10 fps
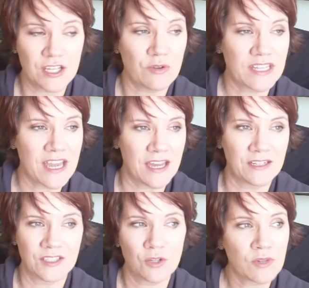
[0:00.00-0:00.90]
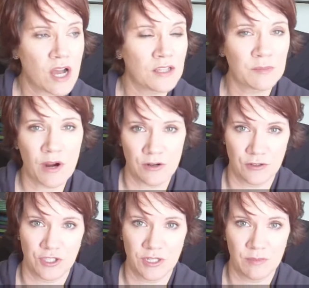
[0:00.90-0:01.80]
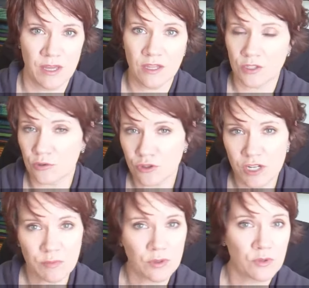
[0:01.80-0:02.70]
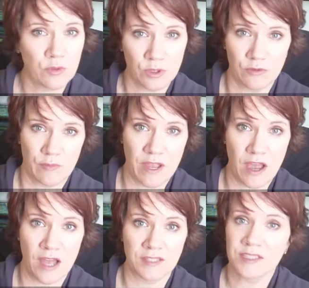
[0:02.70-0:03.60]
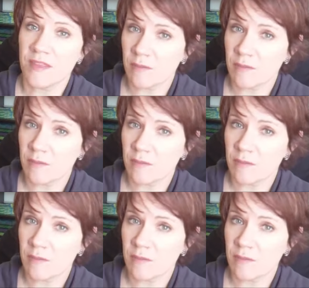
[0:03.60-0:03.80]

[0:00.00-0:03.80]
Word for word: You know, again, don't call it a partnership. Don't try to pull the wool over my eyes.